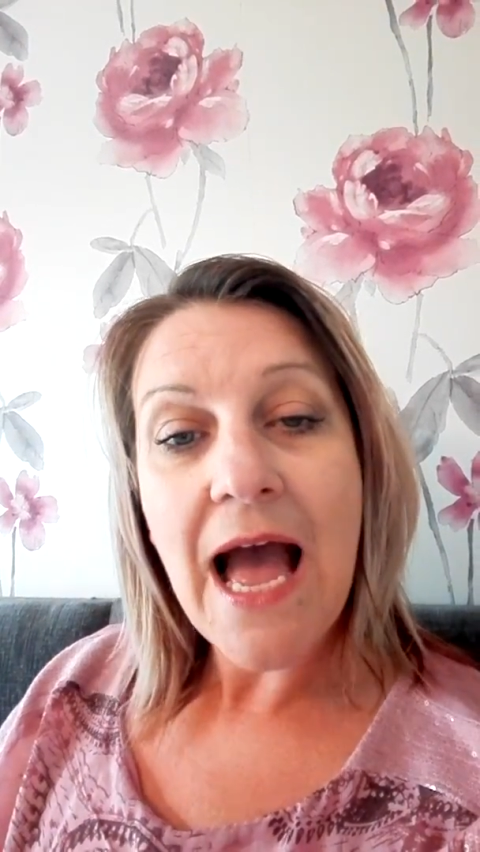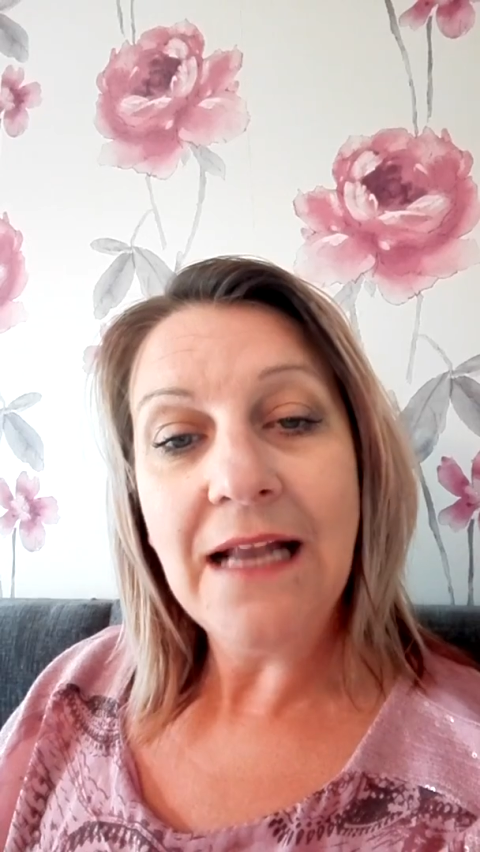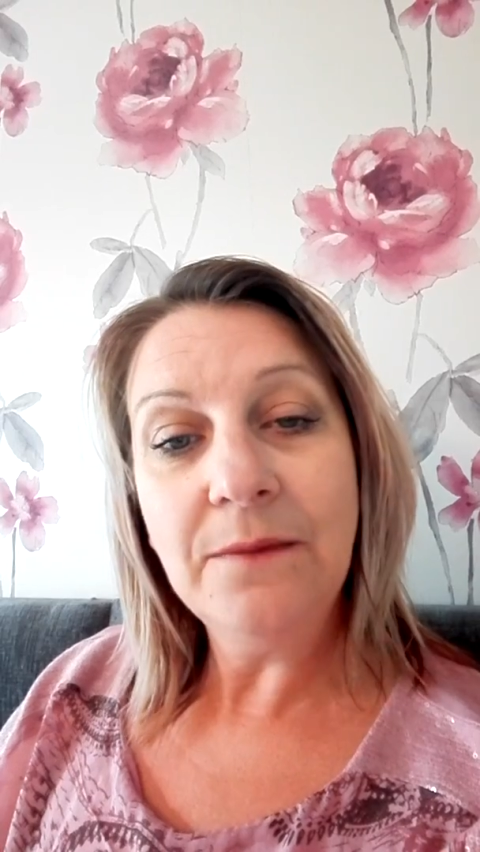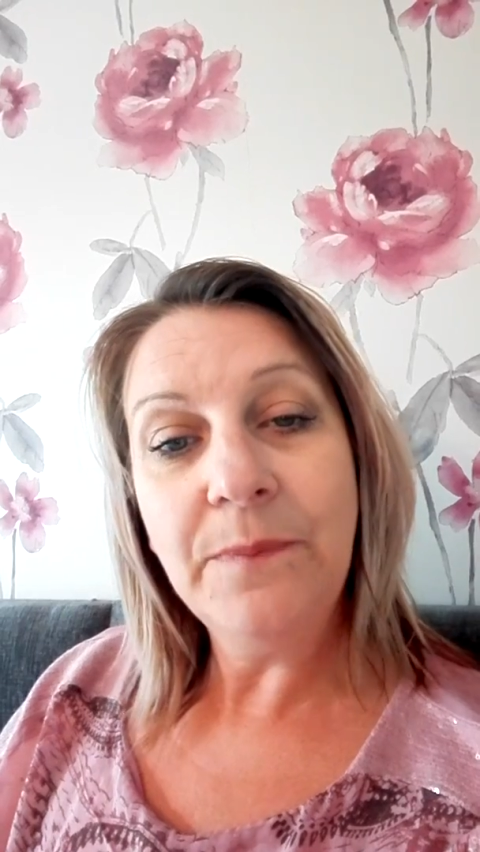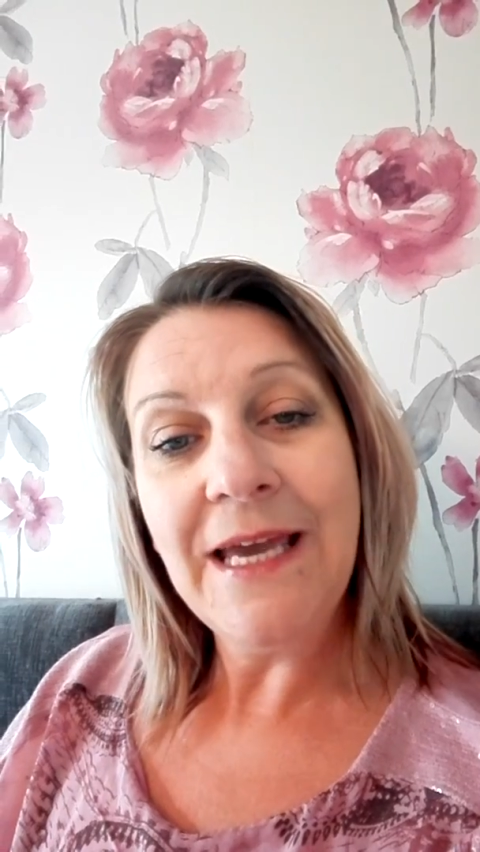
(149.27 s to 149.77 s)

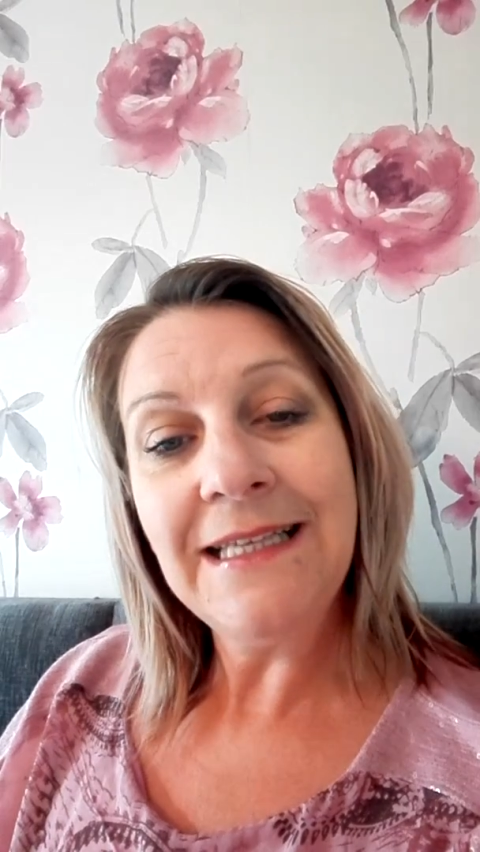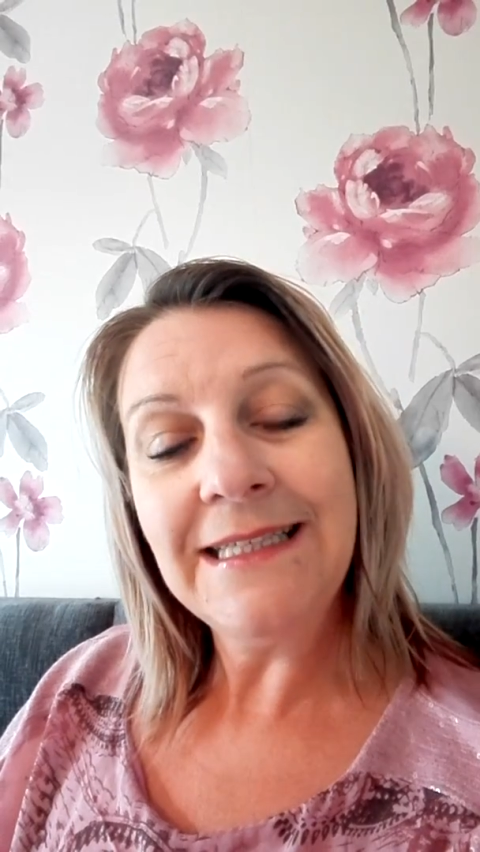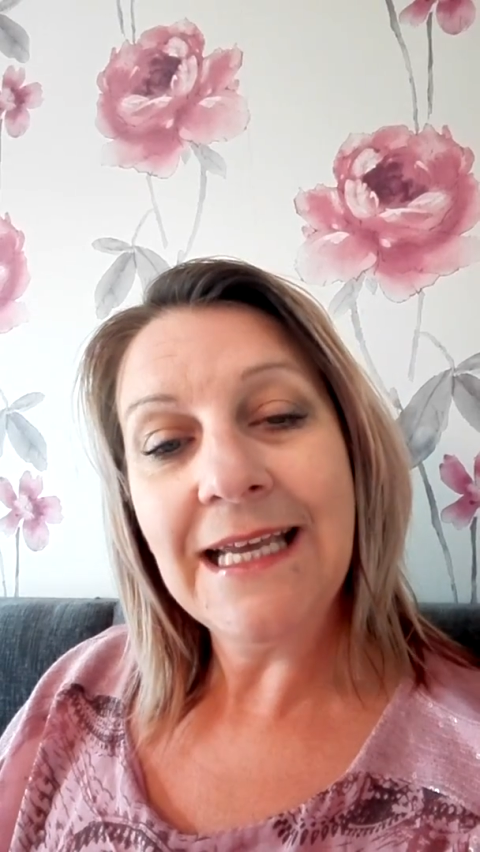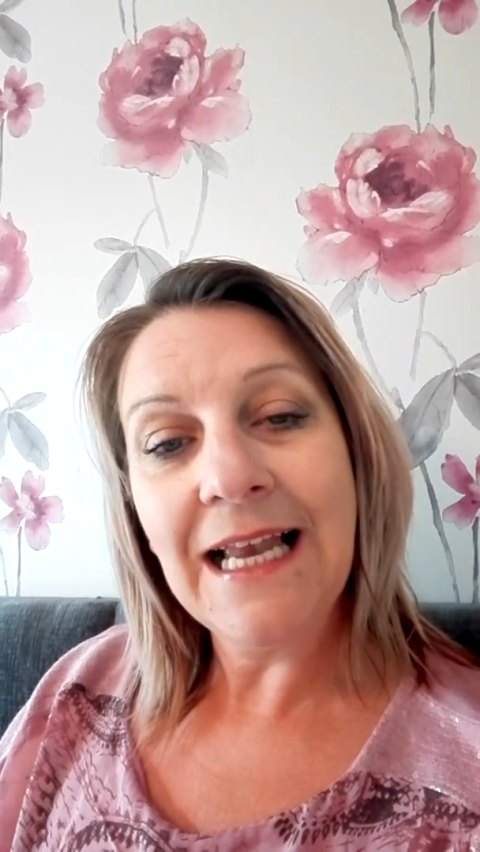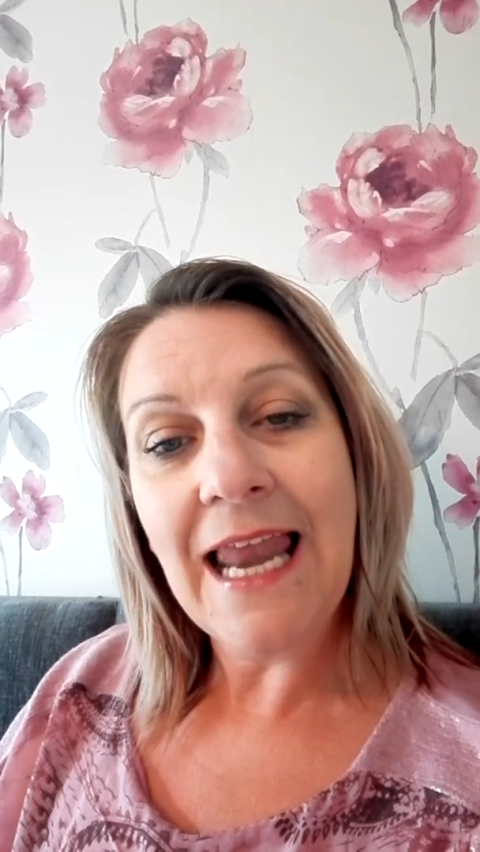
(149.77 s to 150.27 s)
And
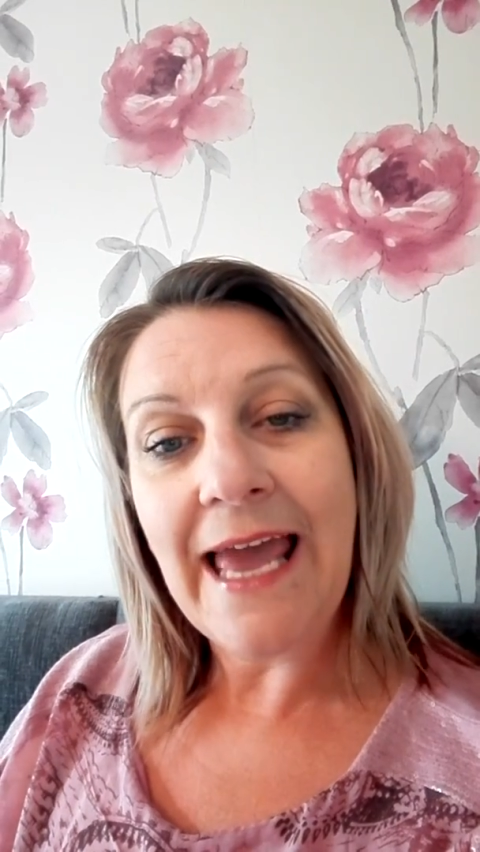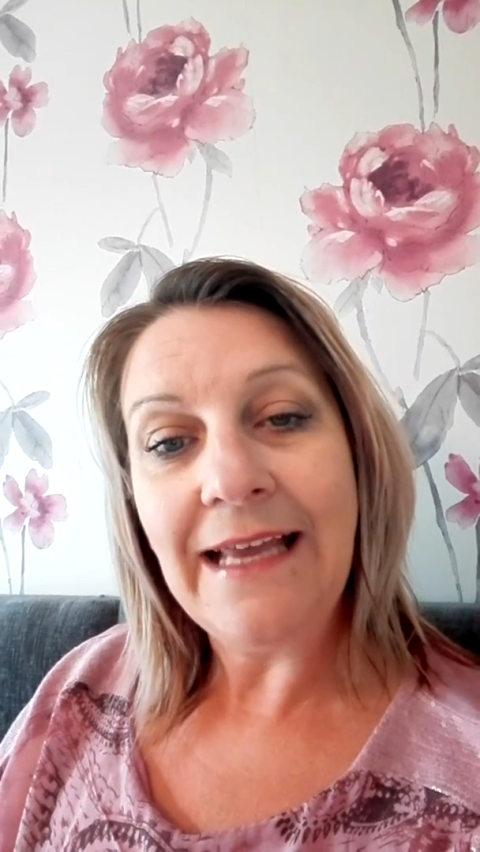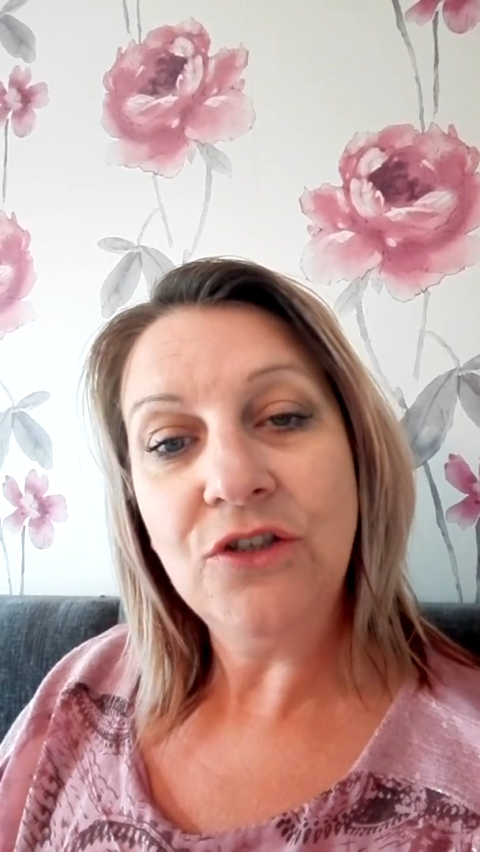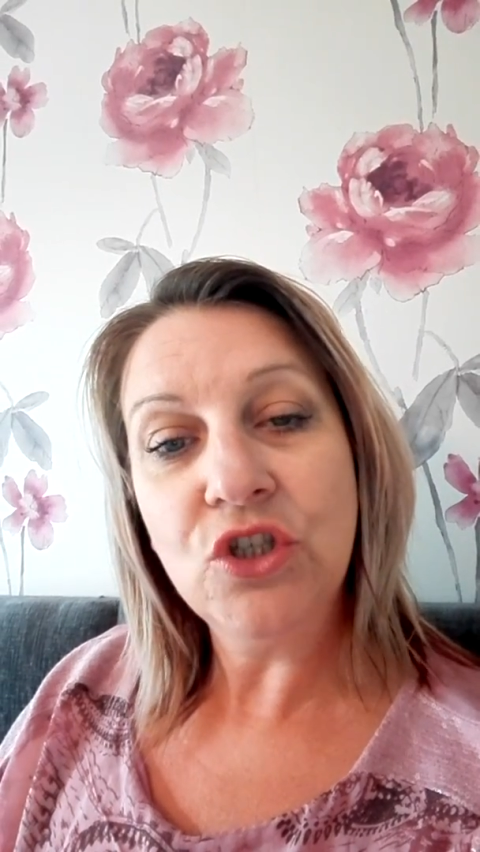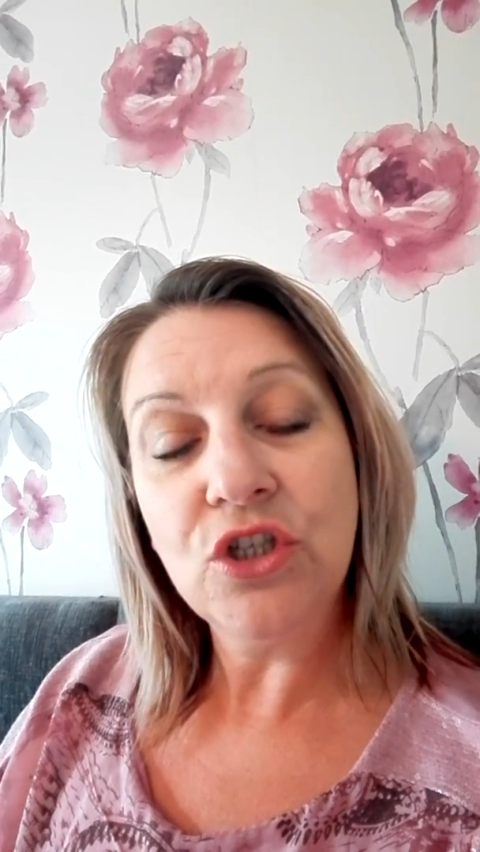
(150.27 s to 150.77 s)

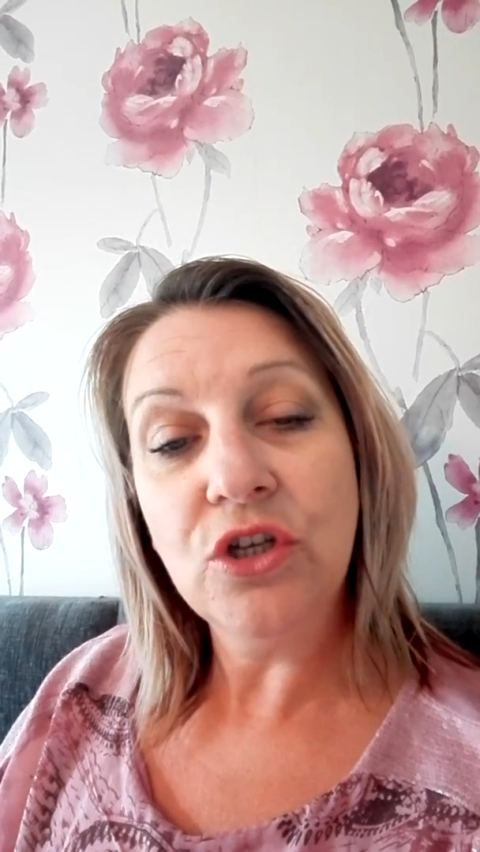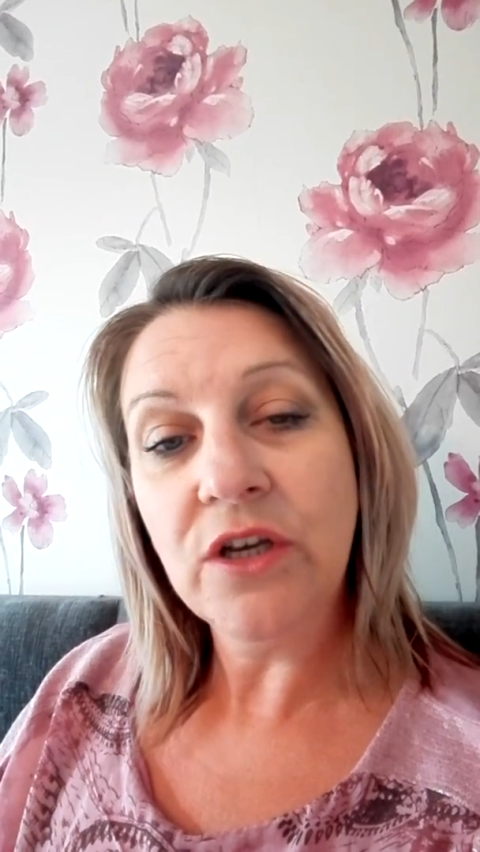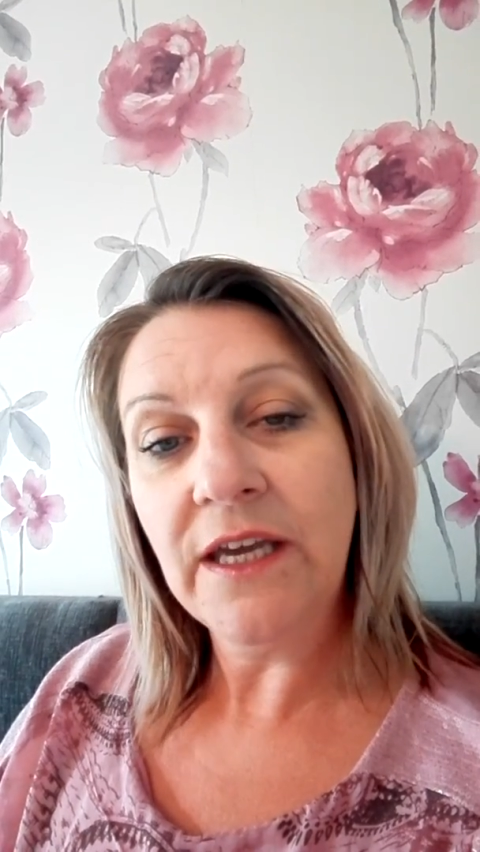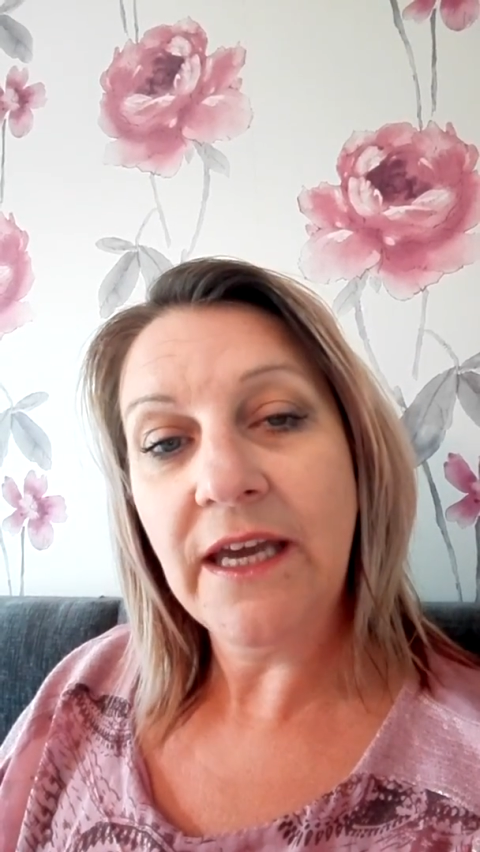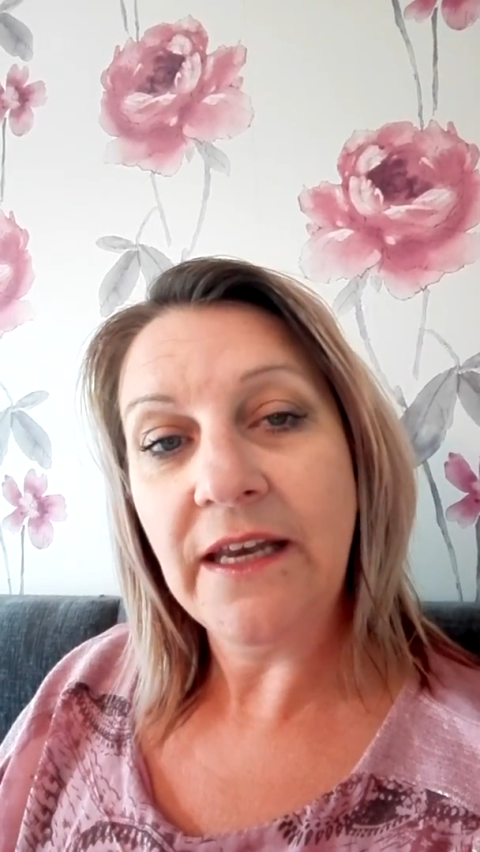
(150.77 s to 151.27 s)
basically just
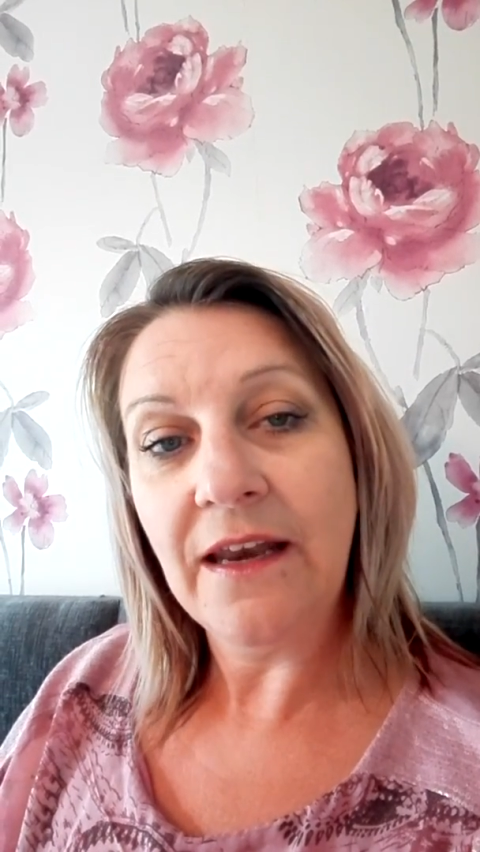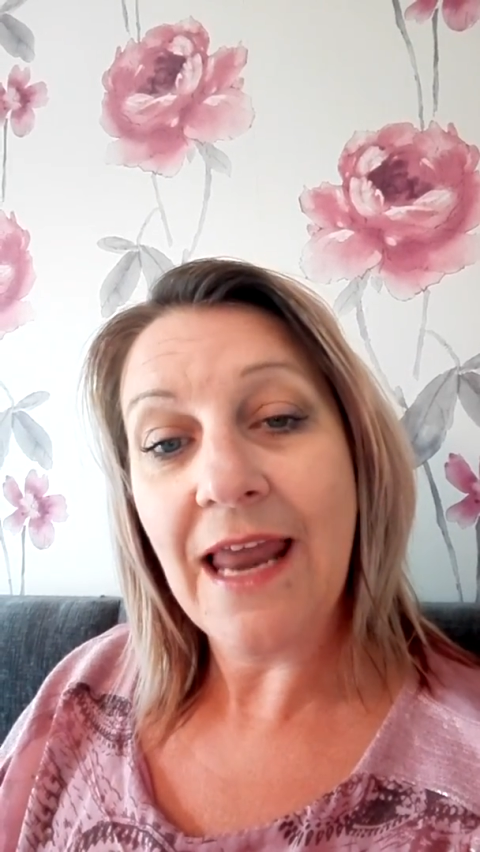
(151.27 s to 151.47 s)
looking,